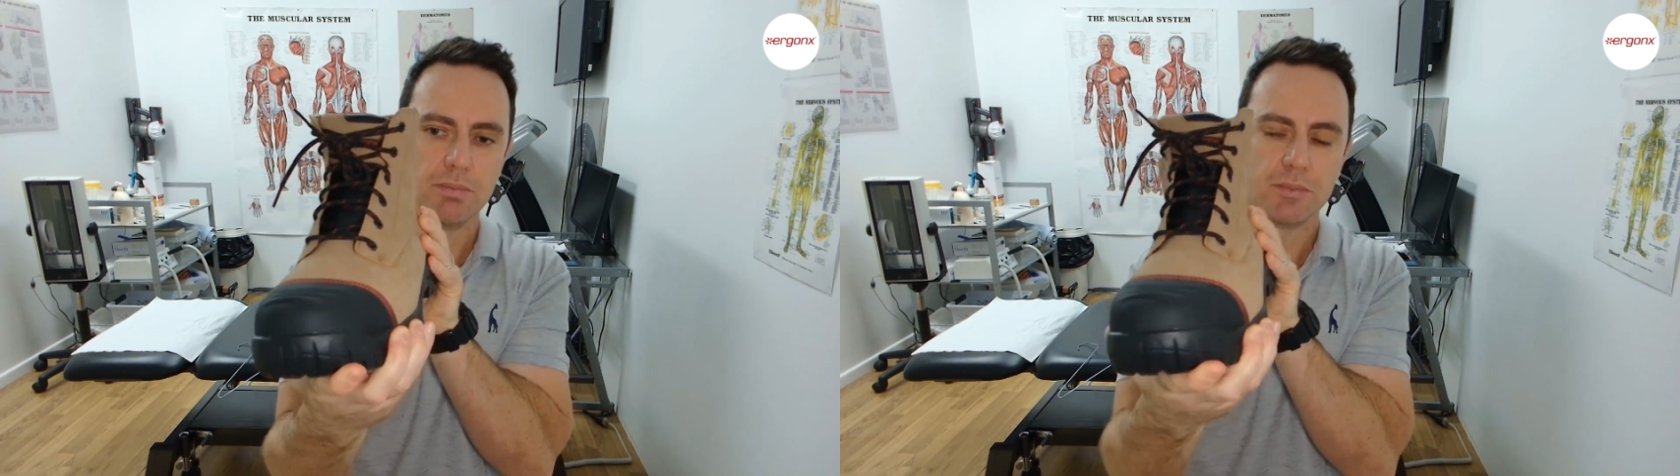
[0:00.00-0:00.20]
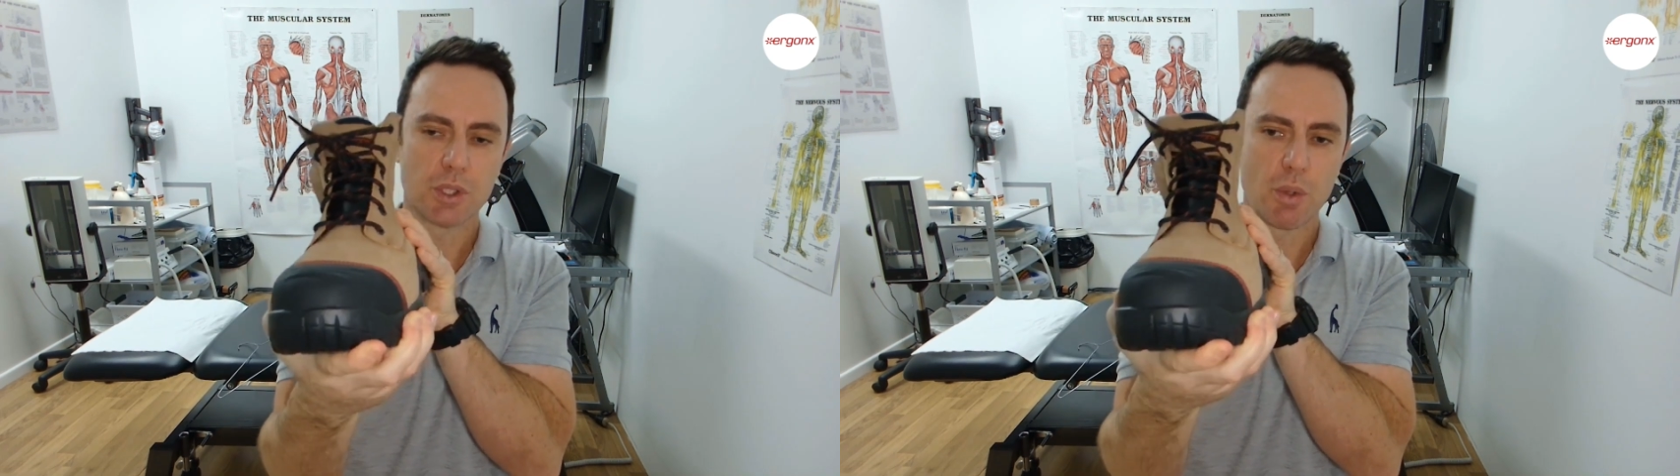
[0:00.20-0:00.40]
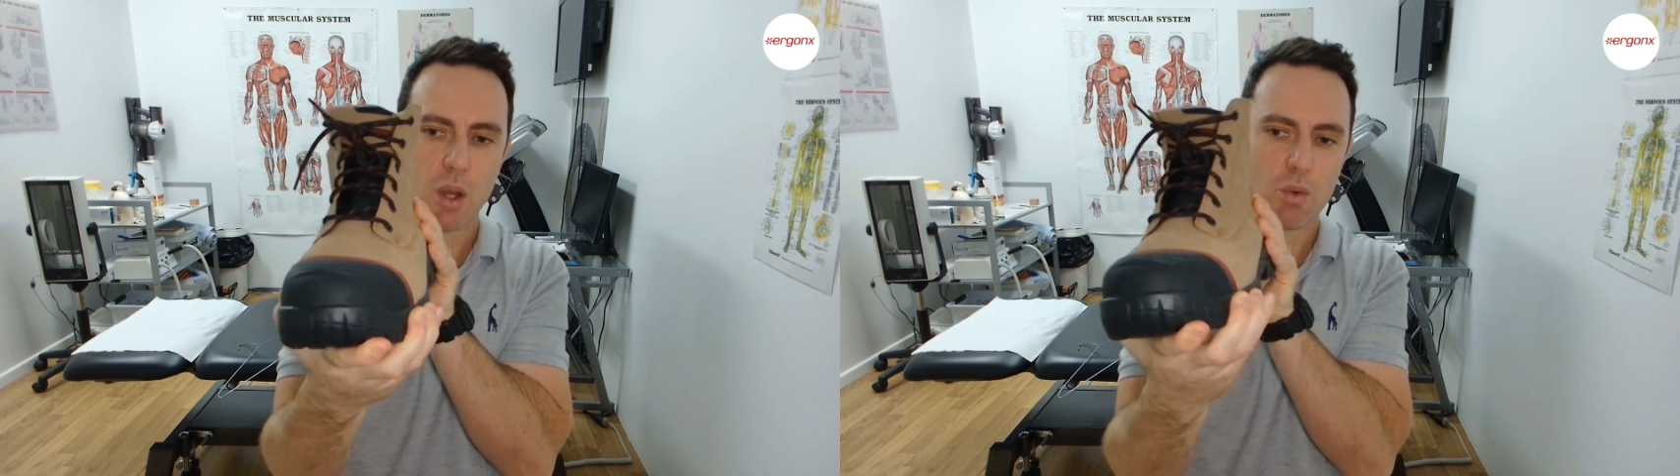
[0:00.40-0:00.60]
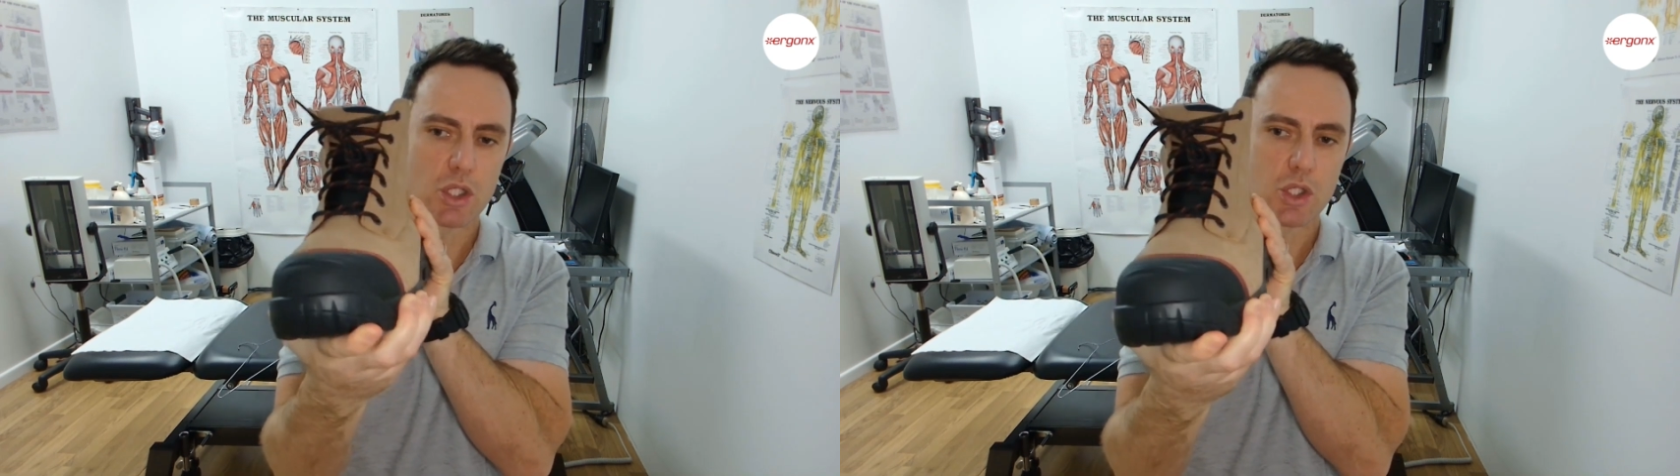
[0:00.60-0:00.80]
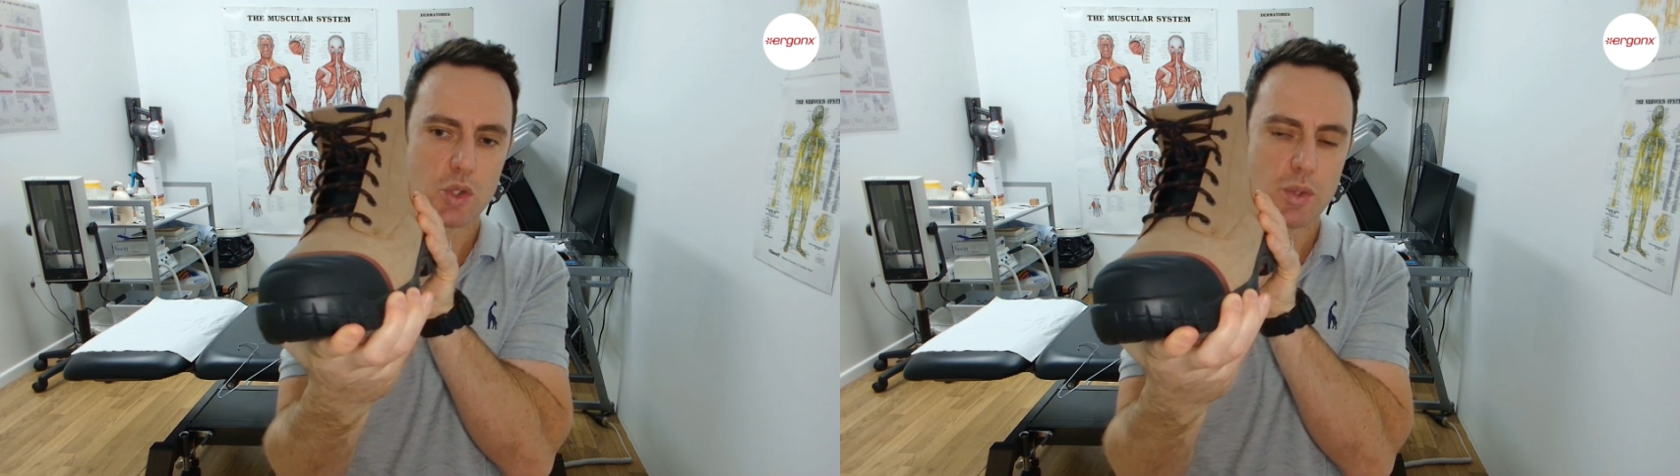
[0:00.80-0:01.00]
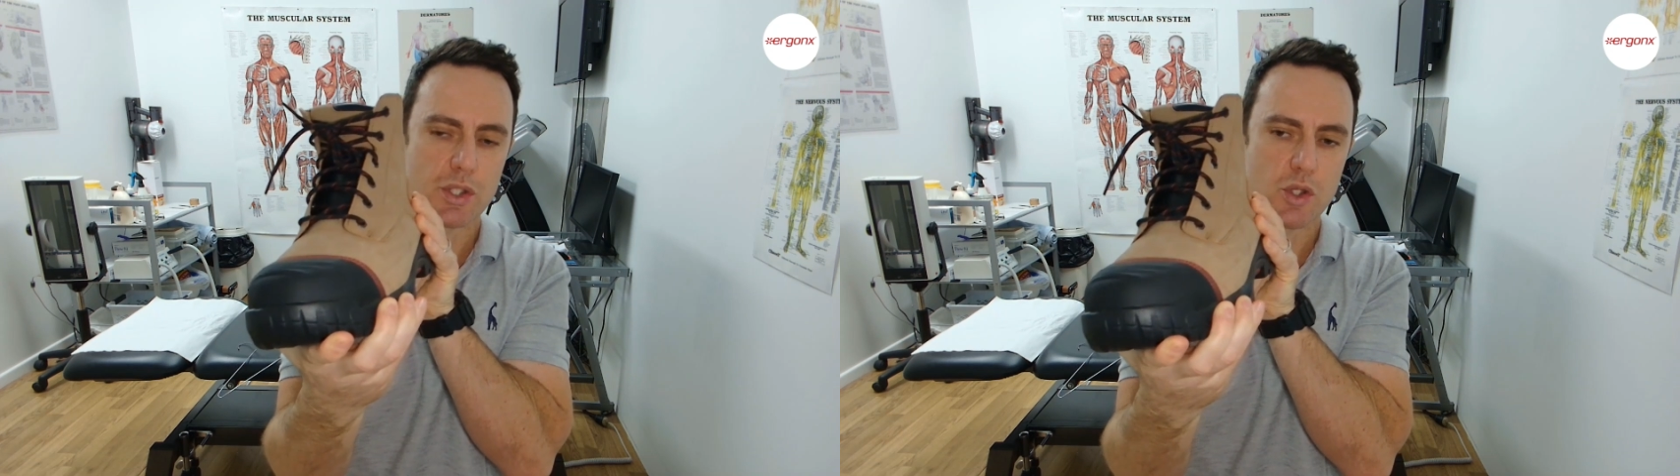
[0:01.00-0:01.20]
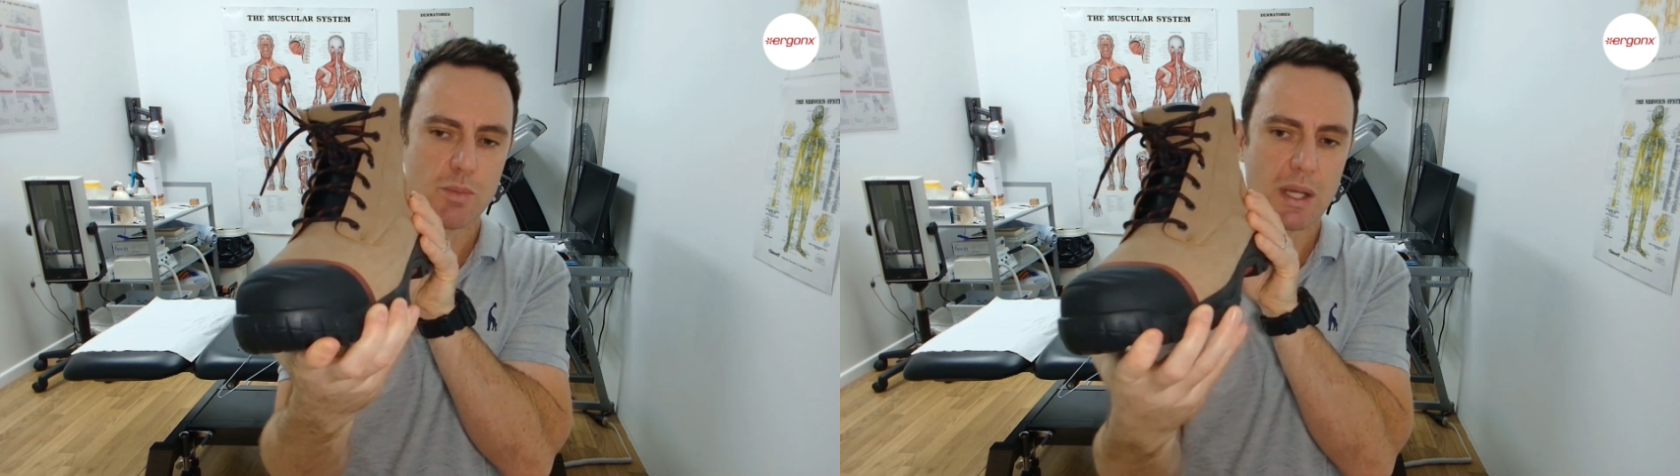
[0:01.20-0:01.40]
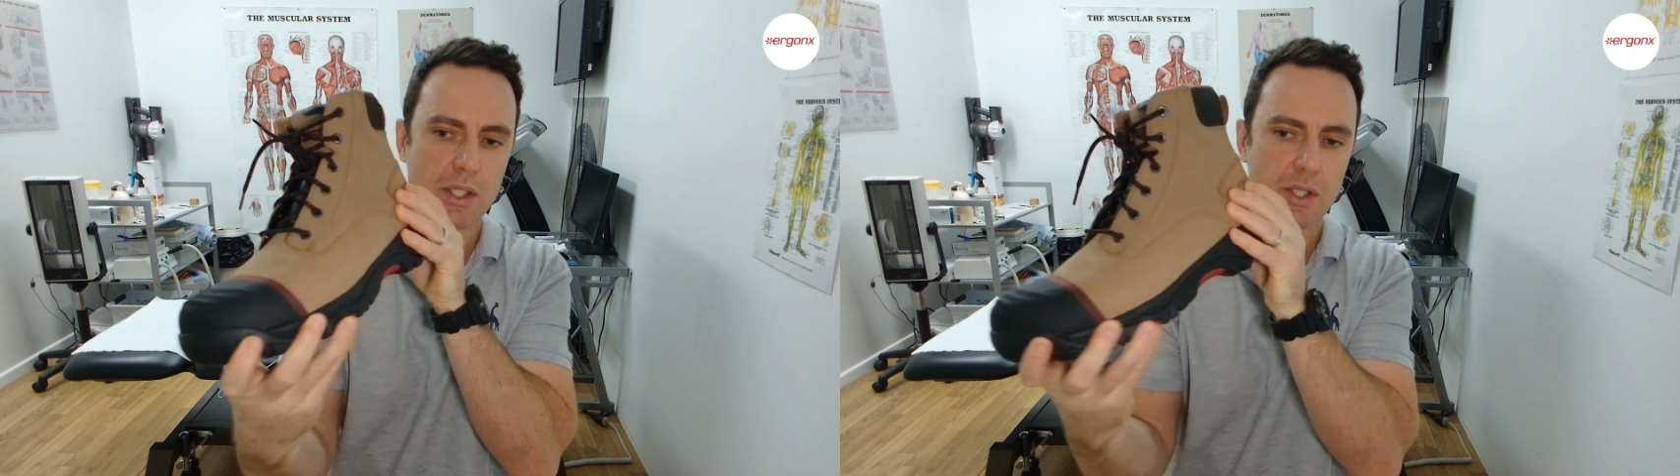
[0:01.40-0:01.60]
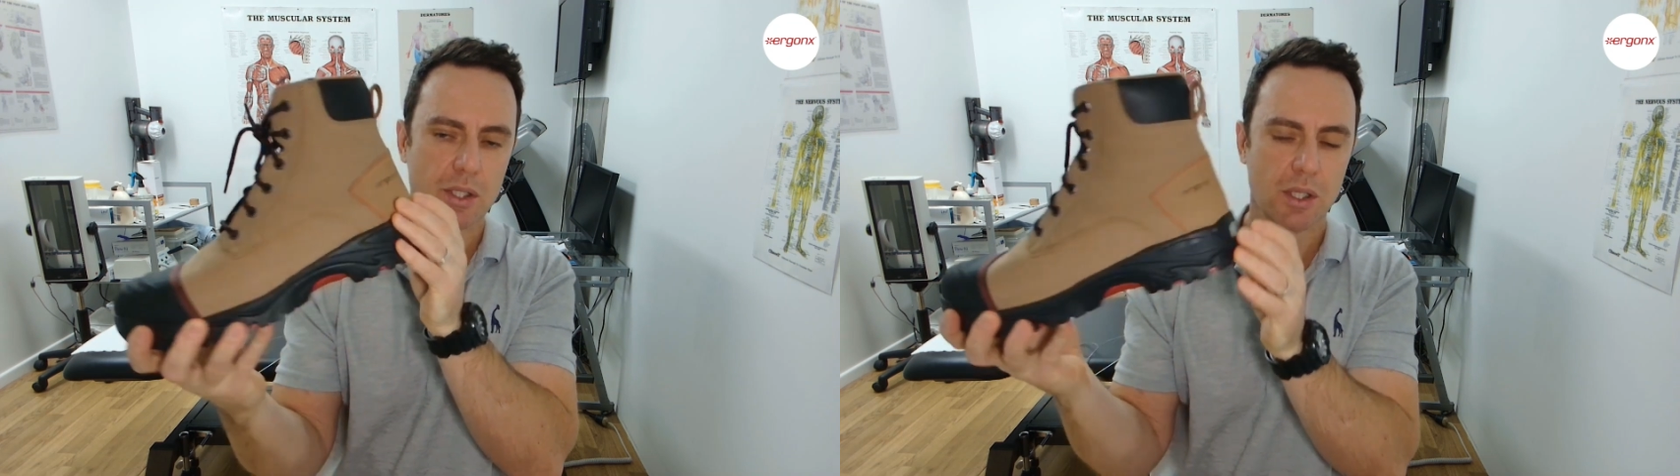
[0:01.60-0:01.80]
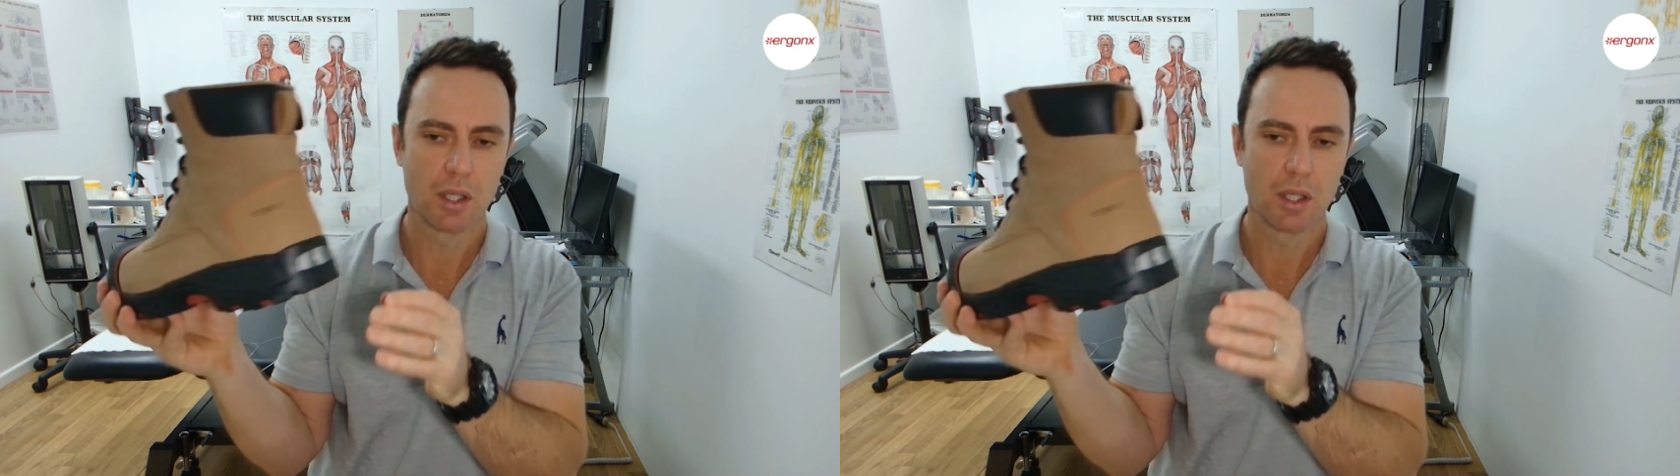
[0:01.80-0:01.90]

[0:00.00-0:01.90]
so we don't want it to twist too much.